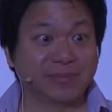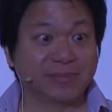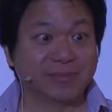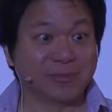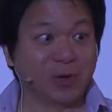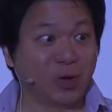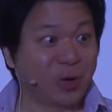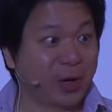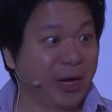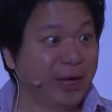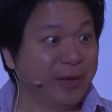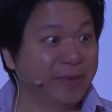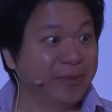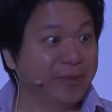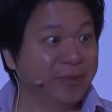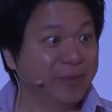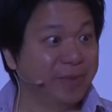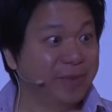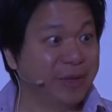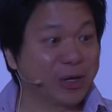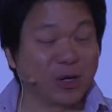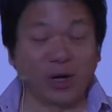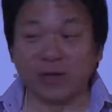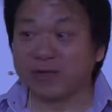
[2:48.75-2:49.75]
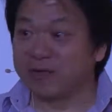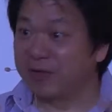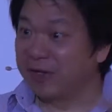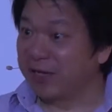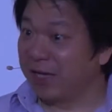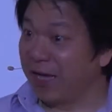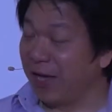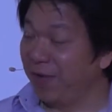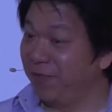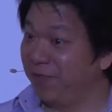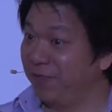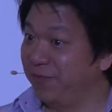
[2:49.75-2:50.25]
all right, because he
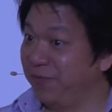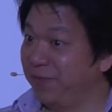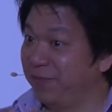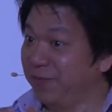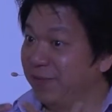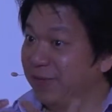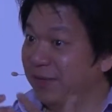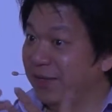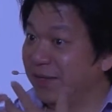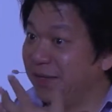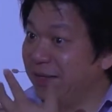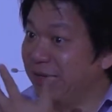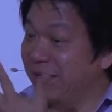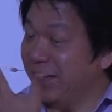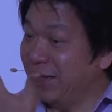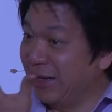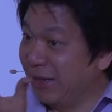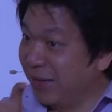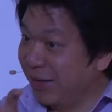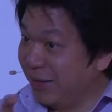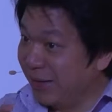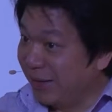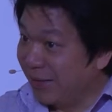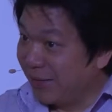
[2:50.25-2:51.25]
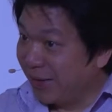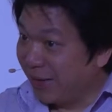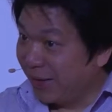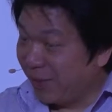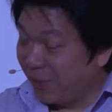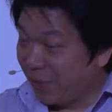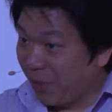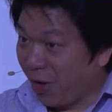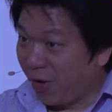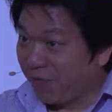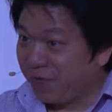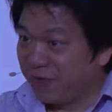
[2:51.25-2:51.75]
gave a
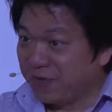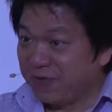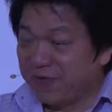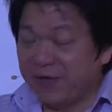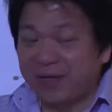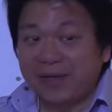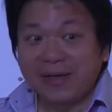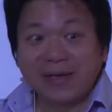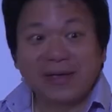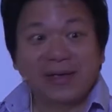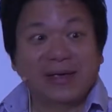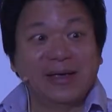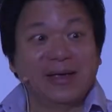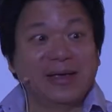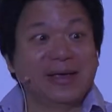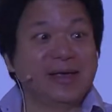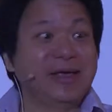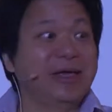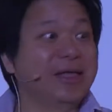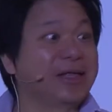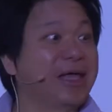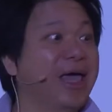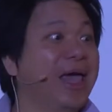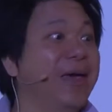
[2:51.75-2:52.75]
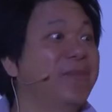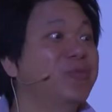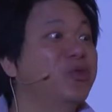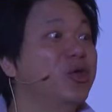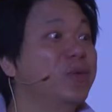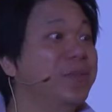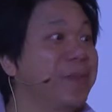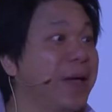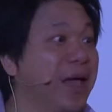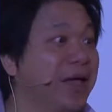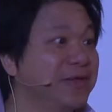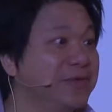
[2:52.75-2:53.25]
prophecy, it came to
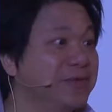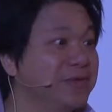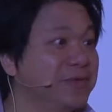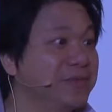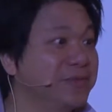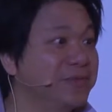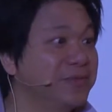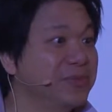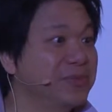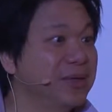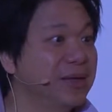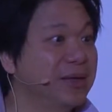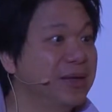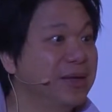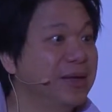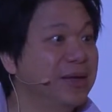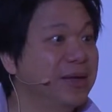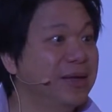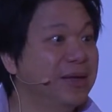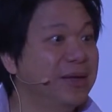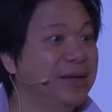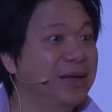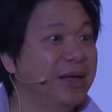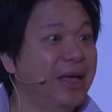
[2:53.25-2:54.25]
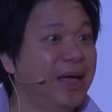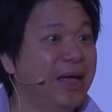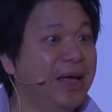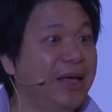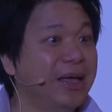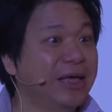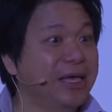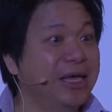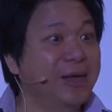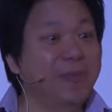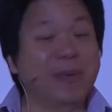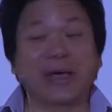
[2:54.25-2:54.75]
pass.
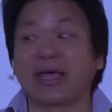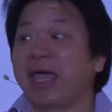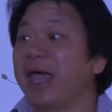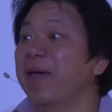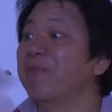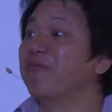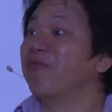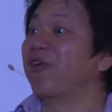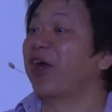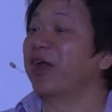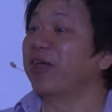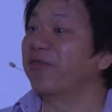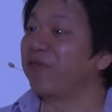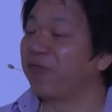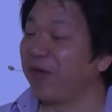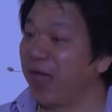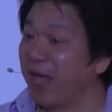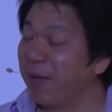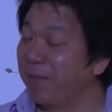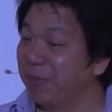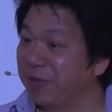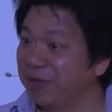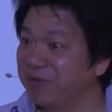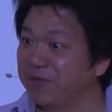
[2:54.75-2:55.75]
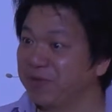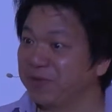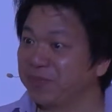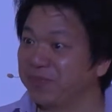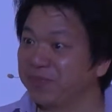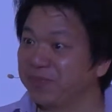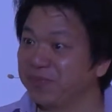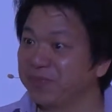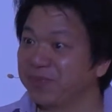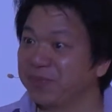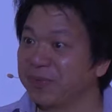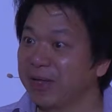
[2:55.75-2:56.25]
He became very famous,
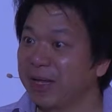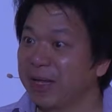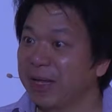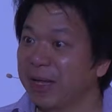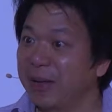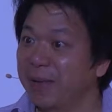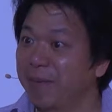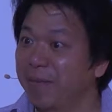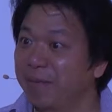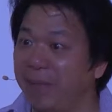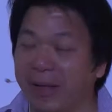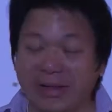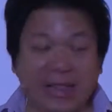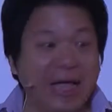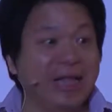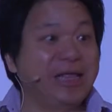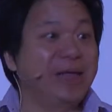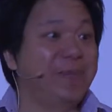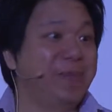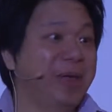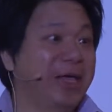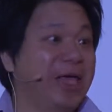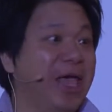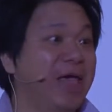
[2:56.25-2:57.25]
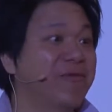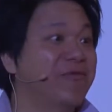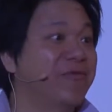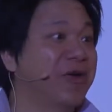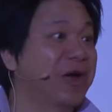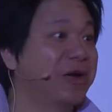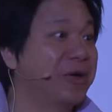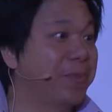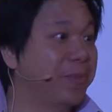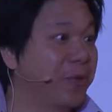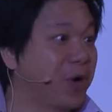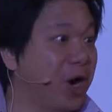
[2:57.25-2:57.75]
but then he became
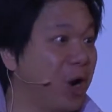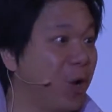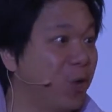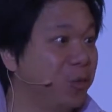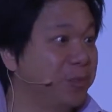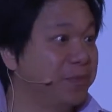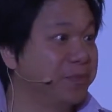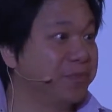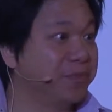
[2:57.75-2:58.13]
very proud.